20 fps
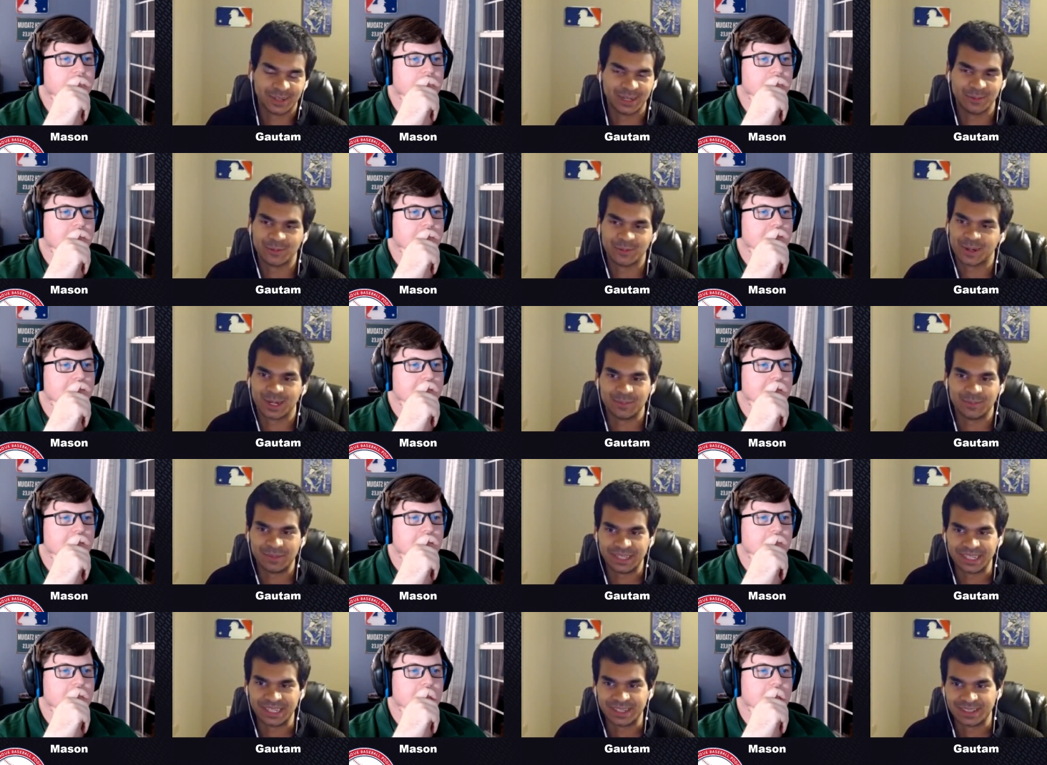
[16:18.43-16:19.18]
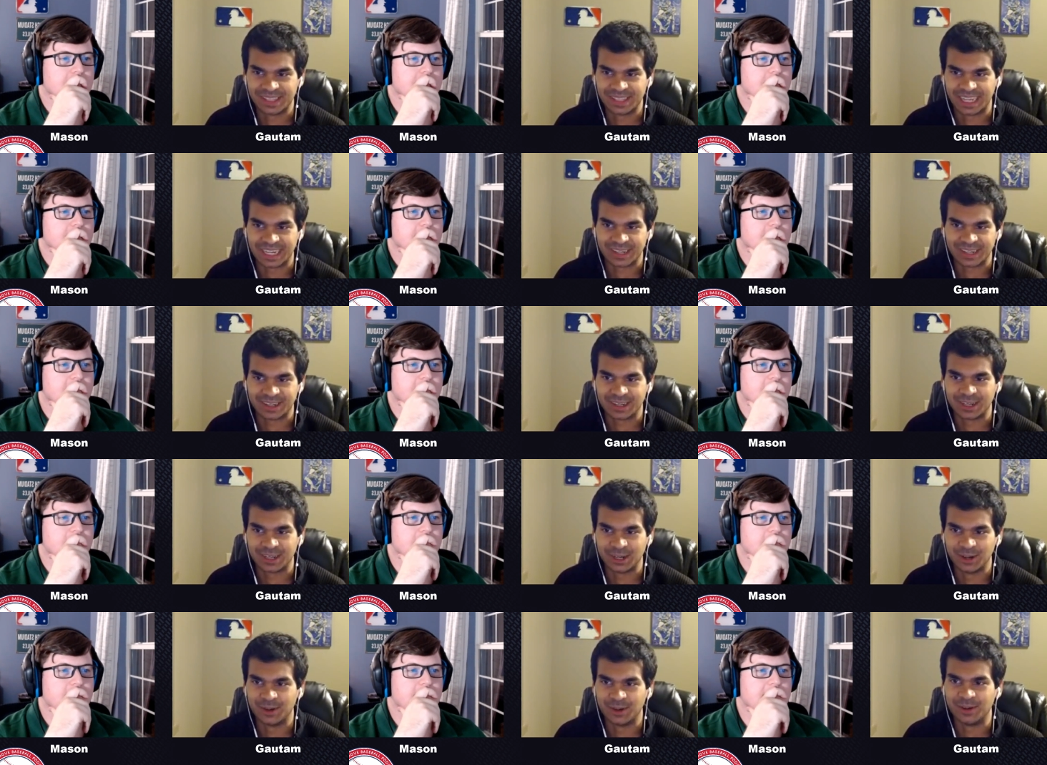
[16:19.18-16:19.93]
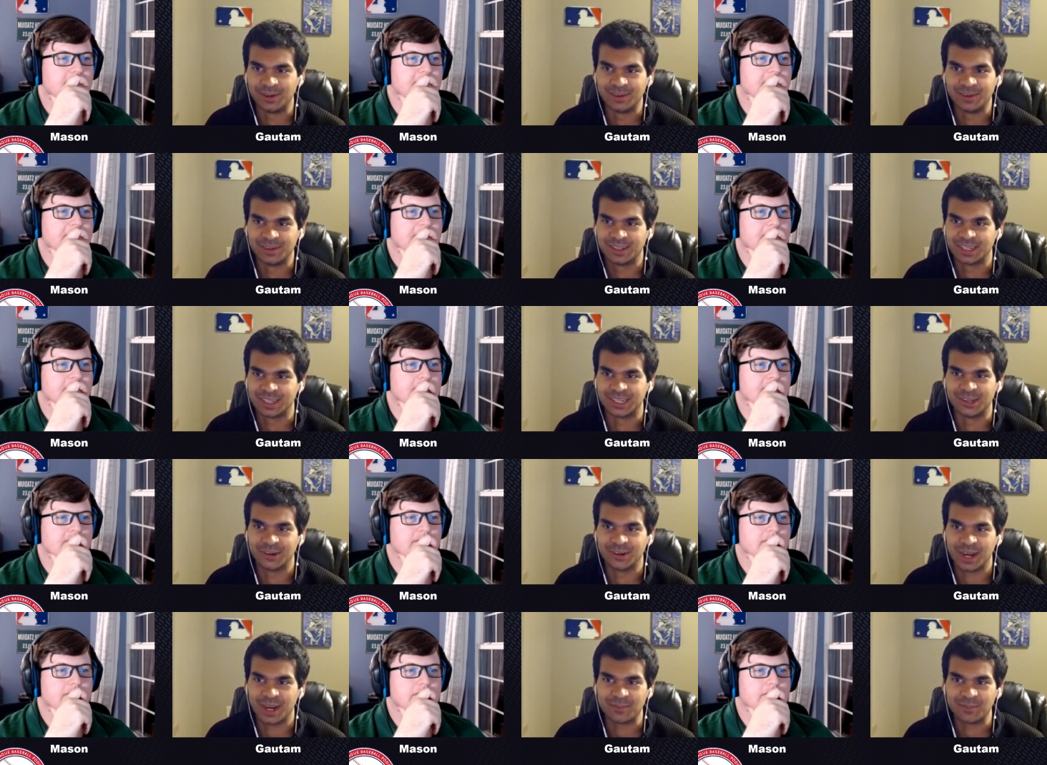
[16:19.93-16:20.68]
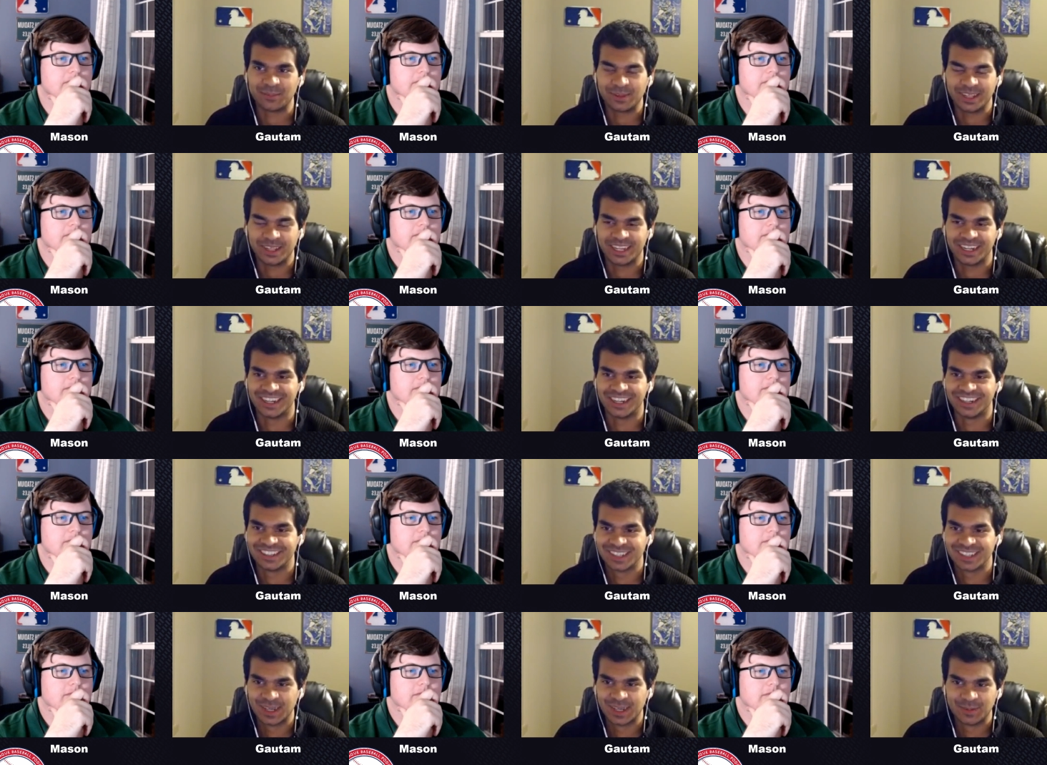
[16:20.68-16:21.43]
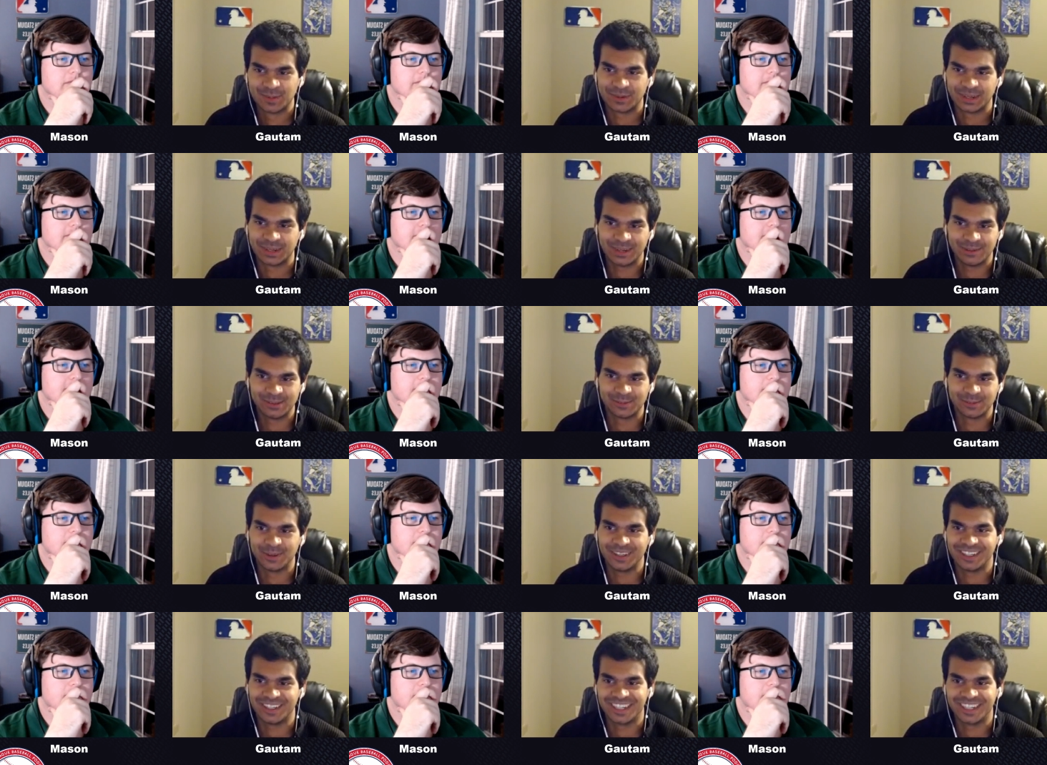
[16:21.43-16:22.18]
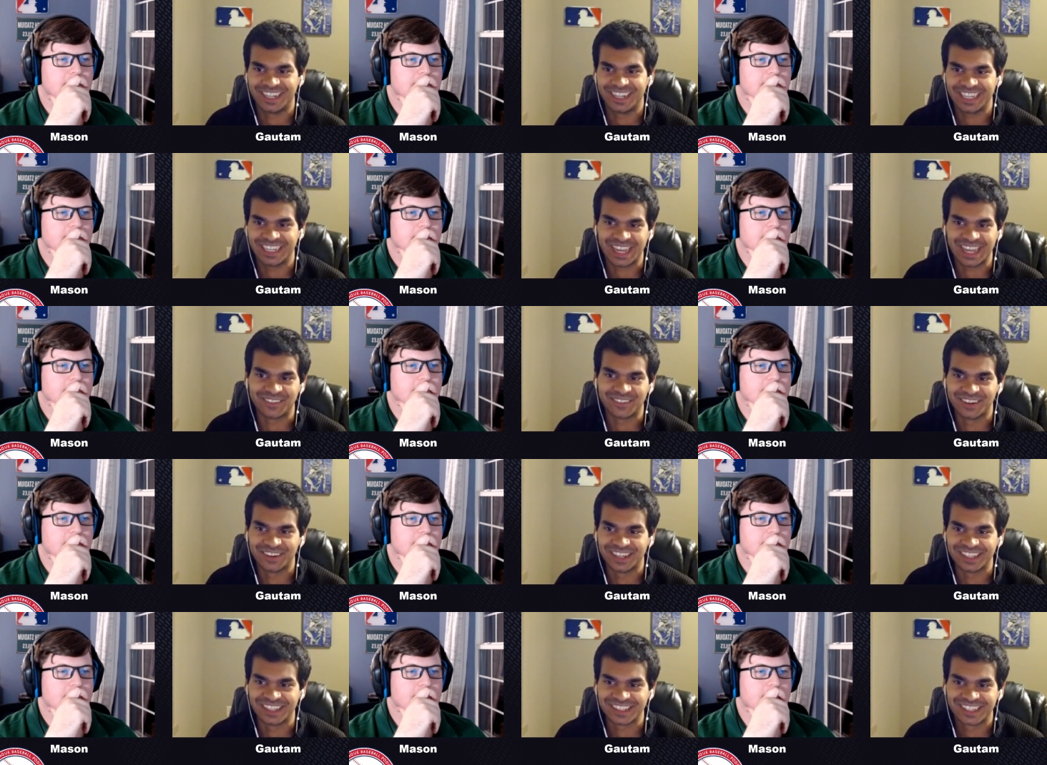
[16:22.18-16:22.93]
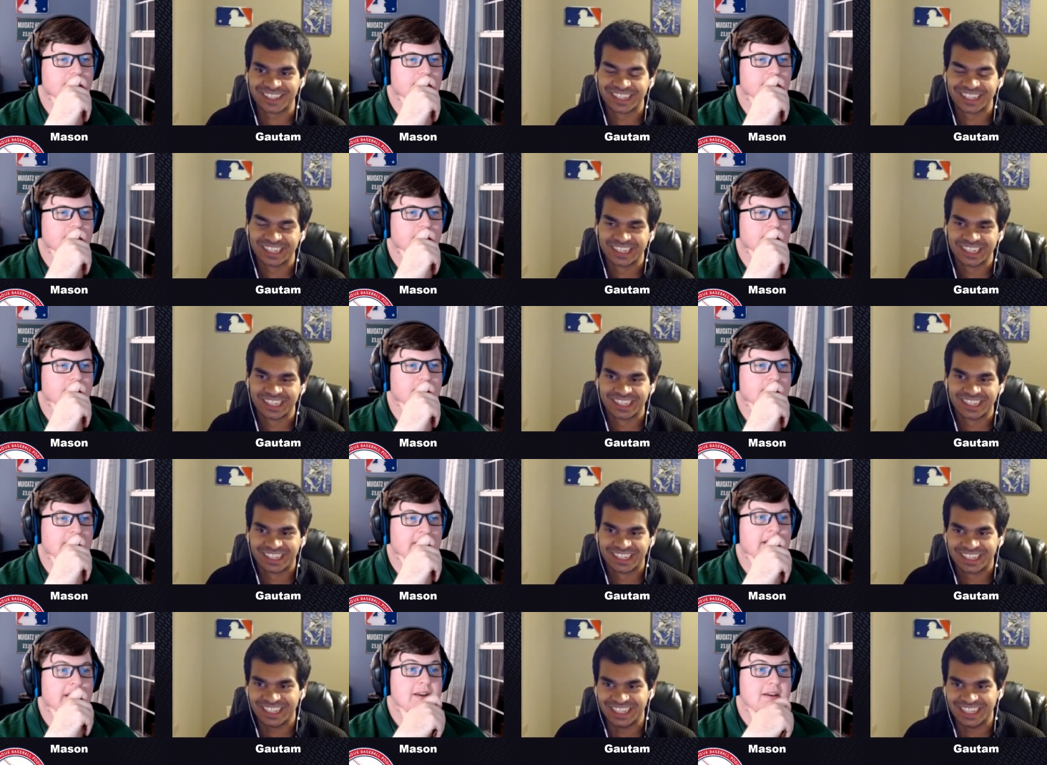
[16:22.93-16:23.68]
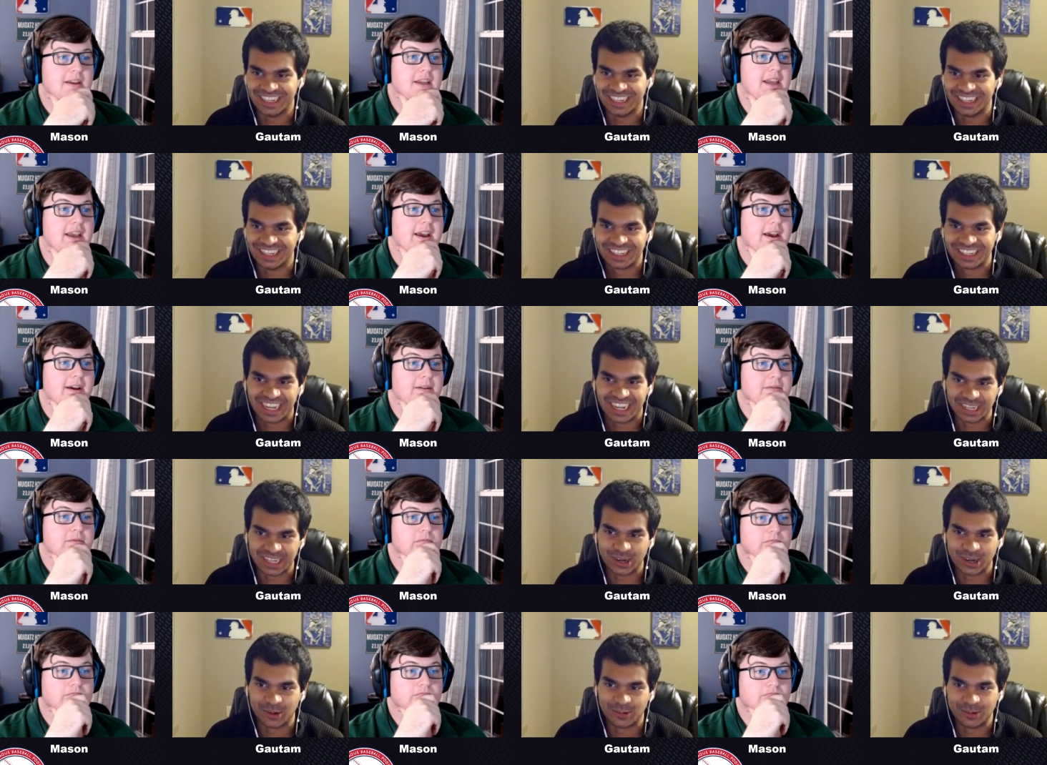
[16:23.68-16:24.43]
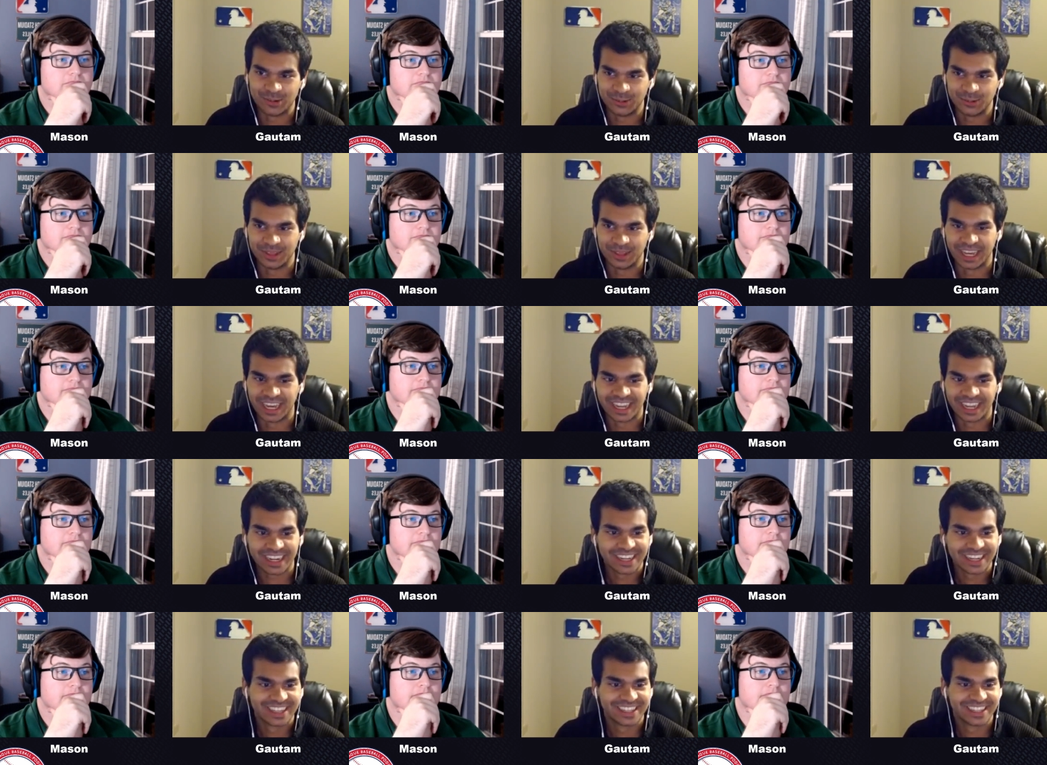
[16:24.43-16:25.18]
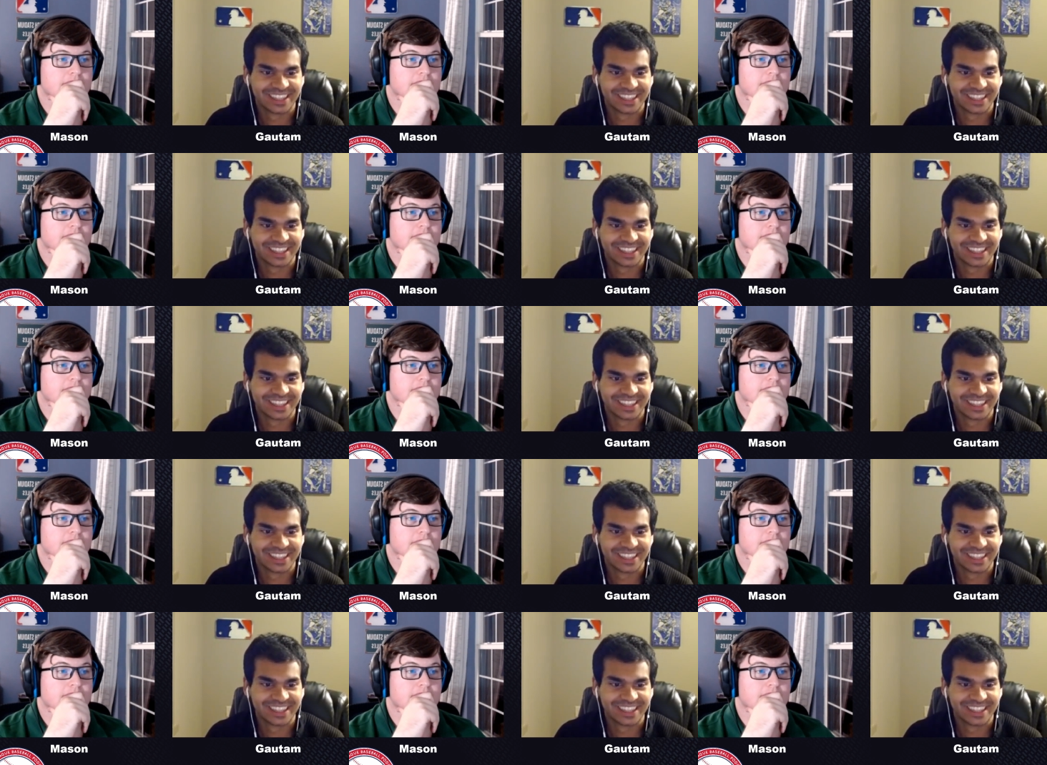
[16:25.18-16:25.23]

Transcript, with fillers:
Speaker 1: Reed were going to be like good to great players, but he was willing to take that risk and, yeah. and go do that.